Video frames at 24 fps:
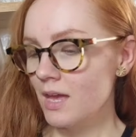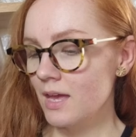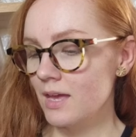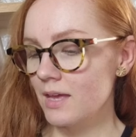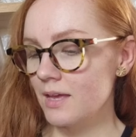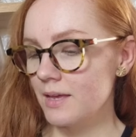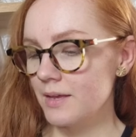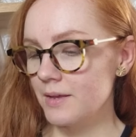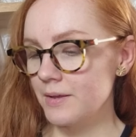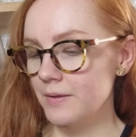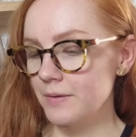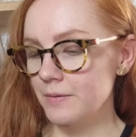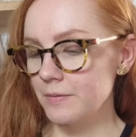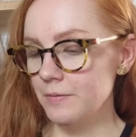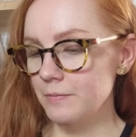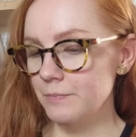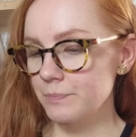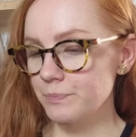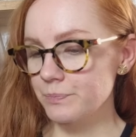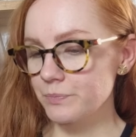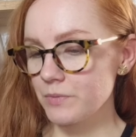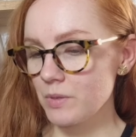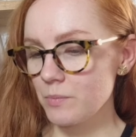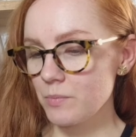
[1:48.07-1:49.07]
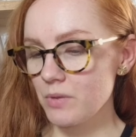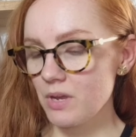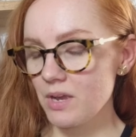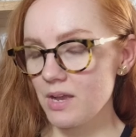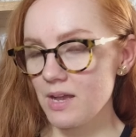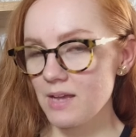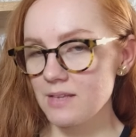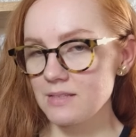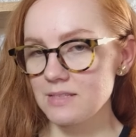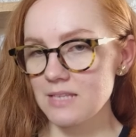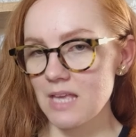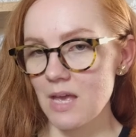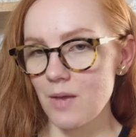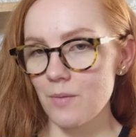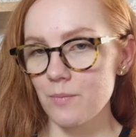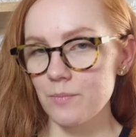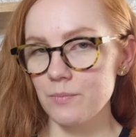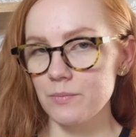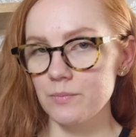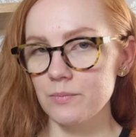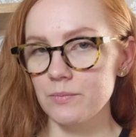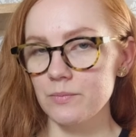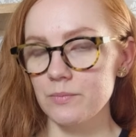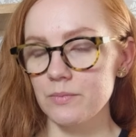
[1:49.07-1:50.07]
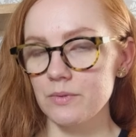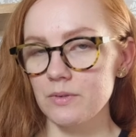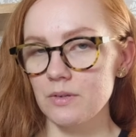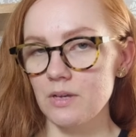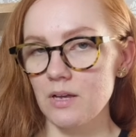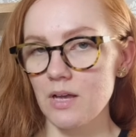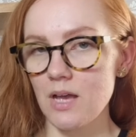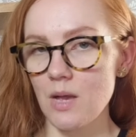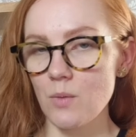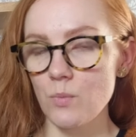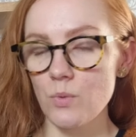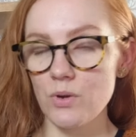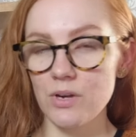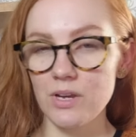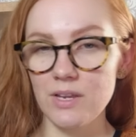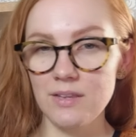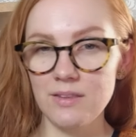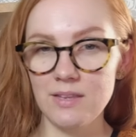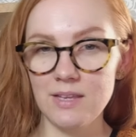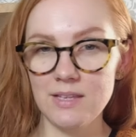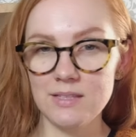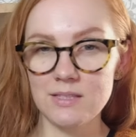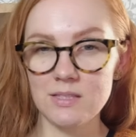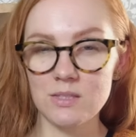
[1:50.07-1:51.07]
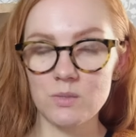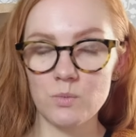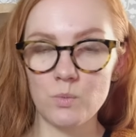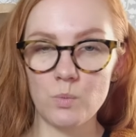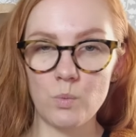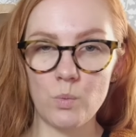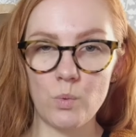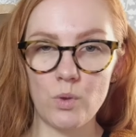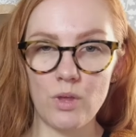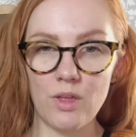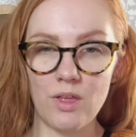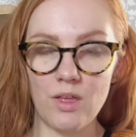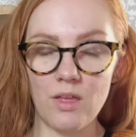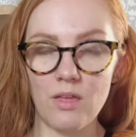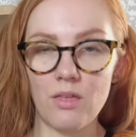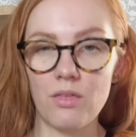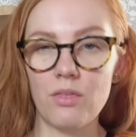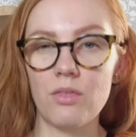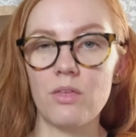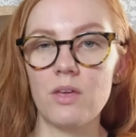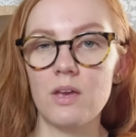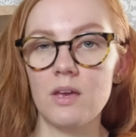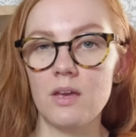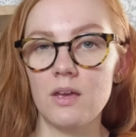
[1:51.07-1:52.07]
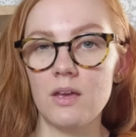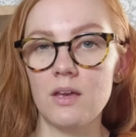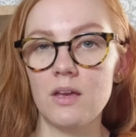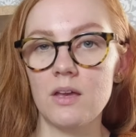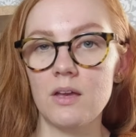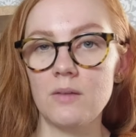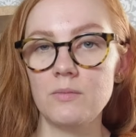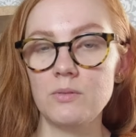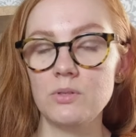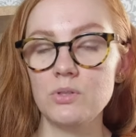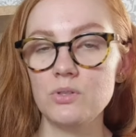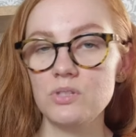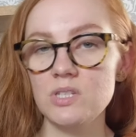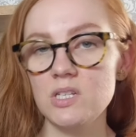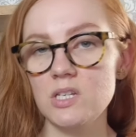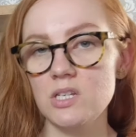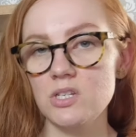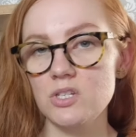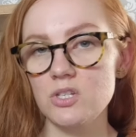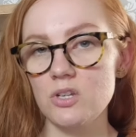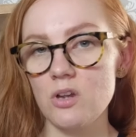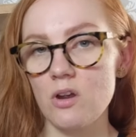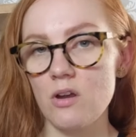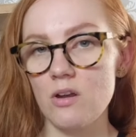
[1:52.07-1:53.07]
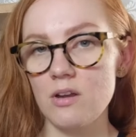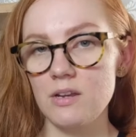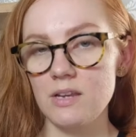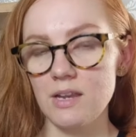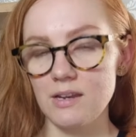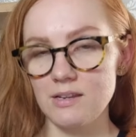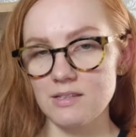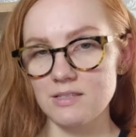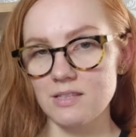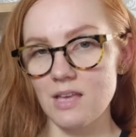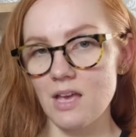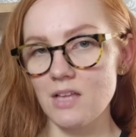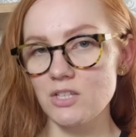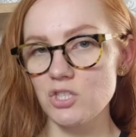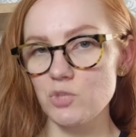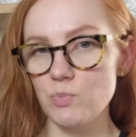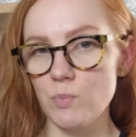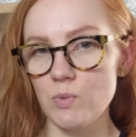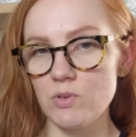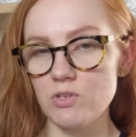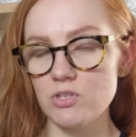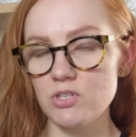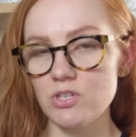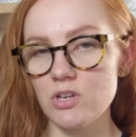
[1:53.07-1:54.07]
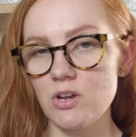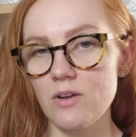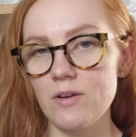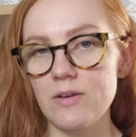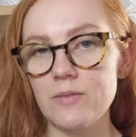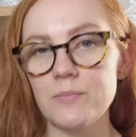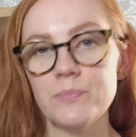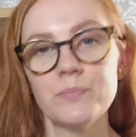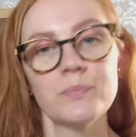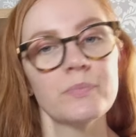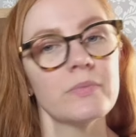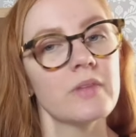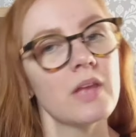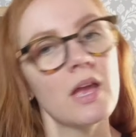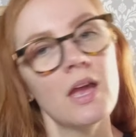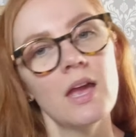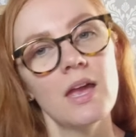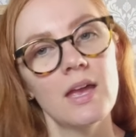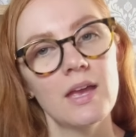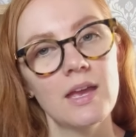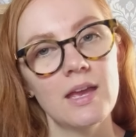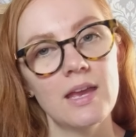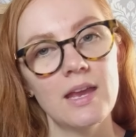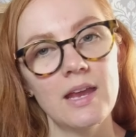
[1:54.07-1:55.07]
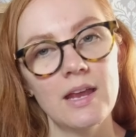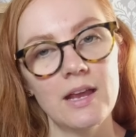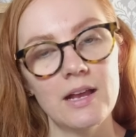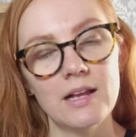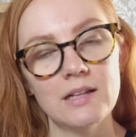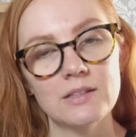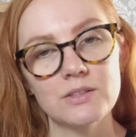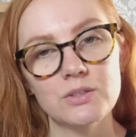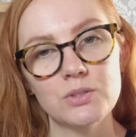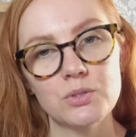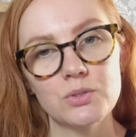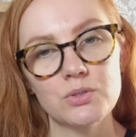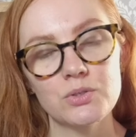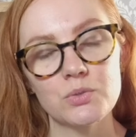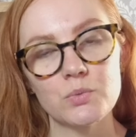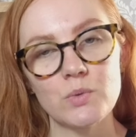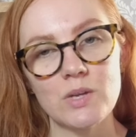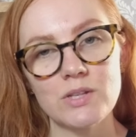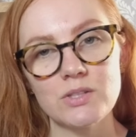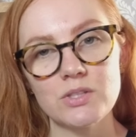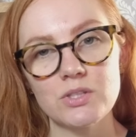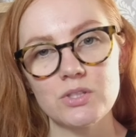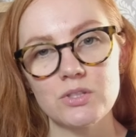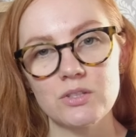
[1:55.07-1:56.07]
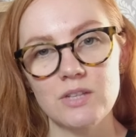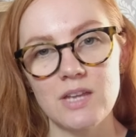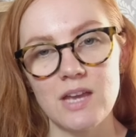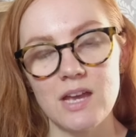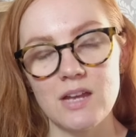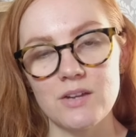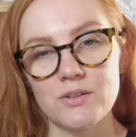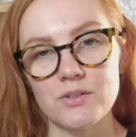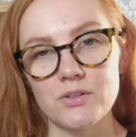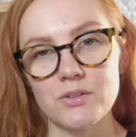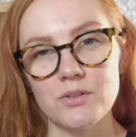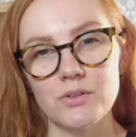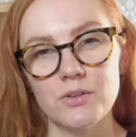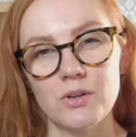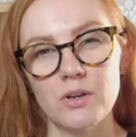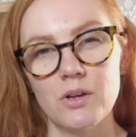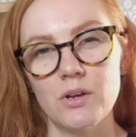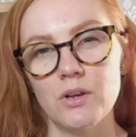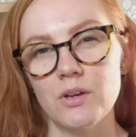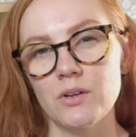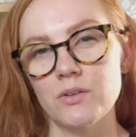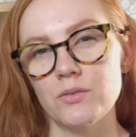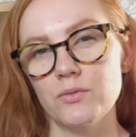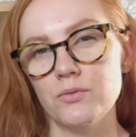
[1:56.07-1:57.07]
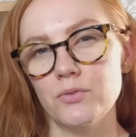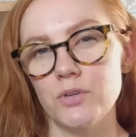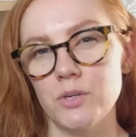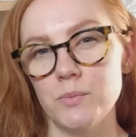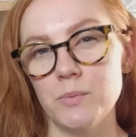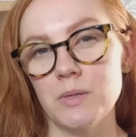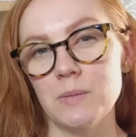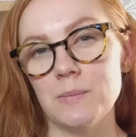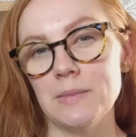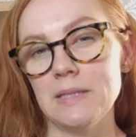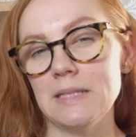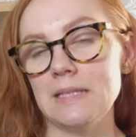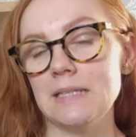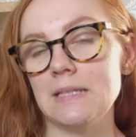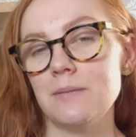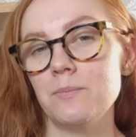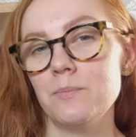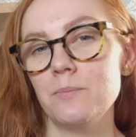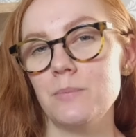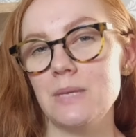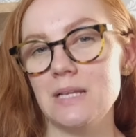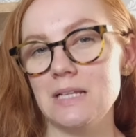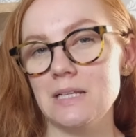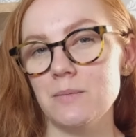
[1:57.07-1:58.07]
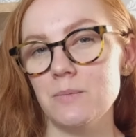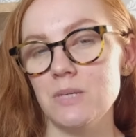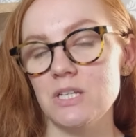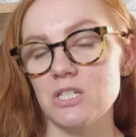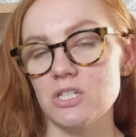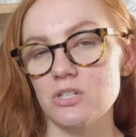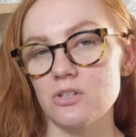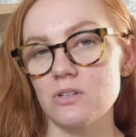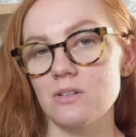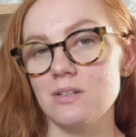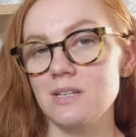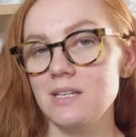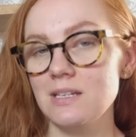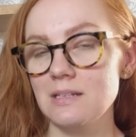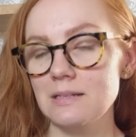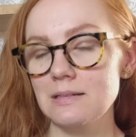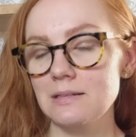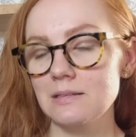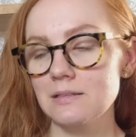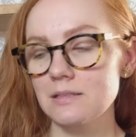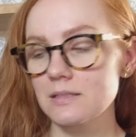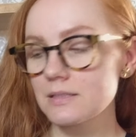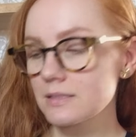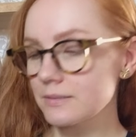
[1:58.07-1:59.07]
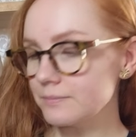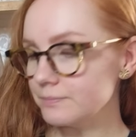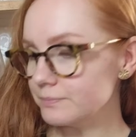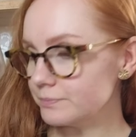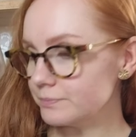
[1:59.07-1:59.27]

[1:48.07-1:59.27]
Because I'm working this with Nutiden yarn, that is unspun yarn. I held 2 strands together on 4mm needles,